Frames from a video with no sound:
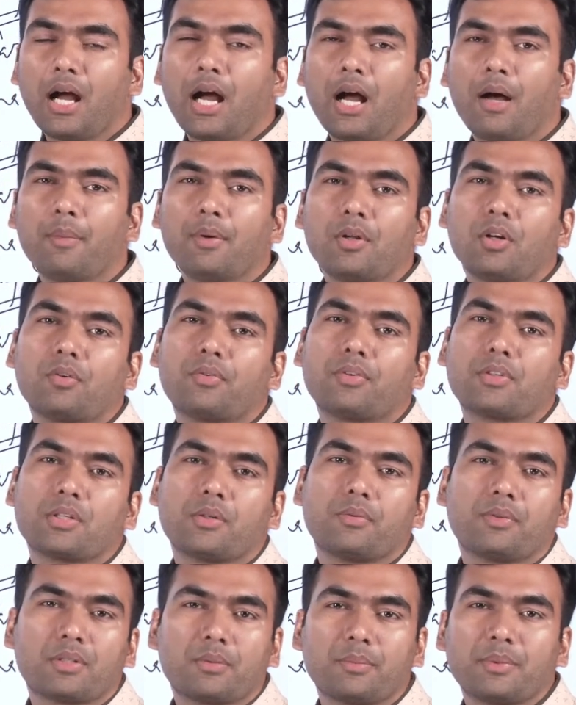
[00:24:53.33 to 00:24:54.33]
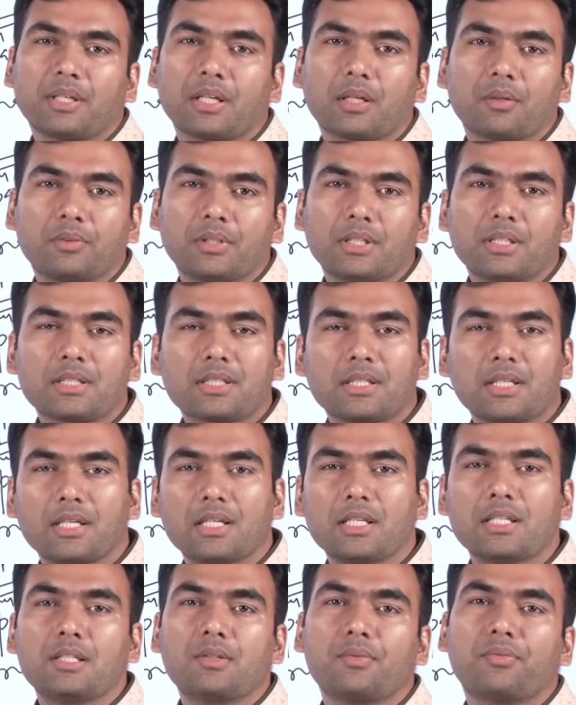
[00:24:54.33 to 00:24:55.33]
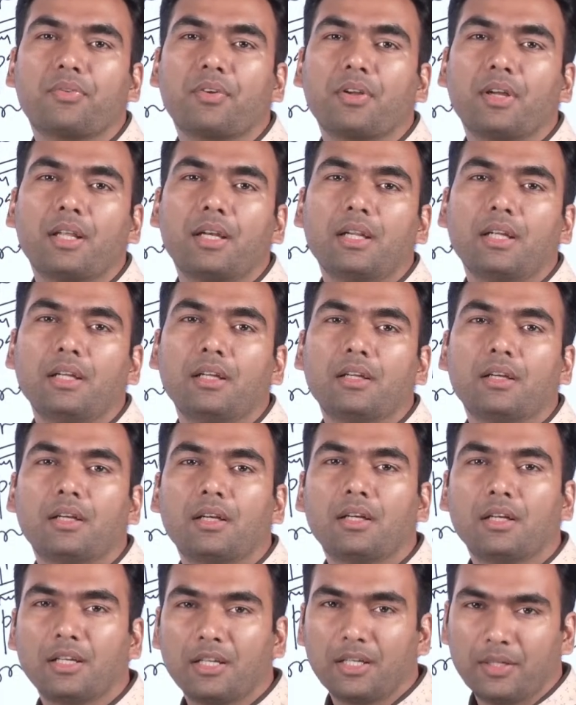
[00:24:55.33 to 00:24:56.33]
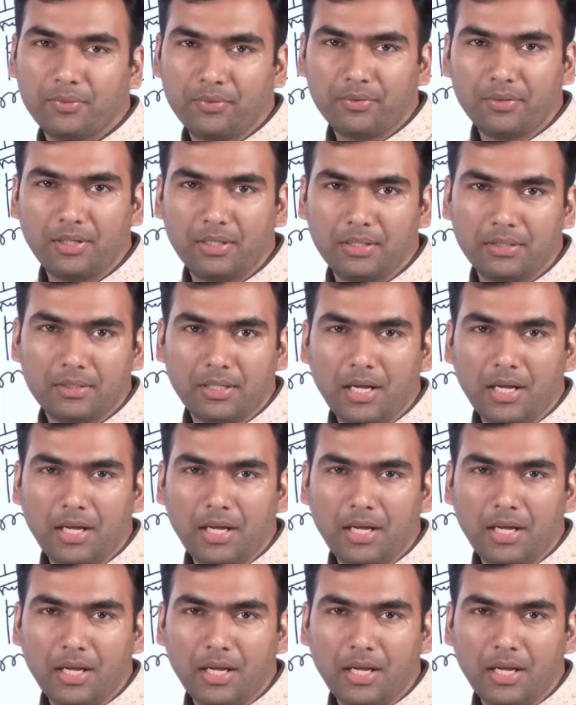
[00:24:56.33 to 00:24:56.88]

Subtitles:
our office of a speaker works is very different.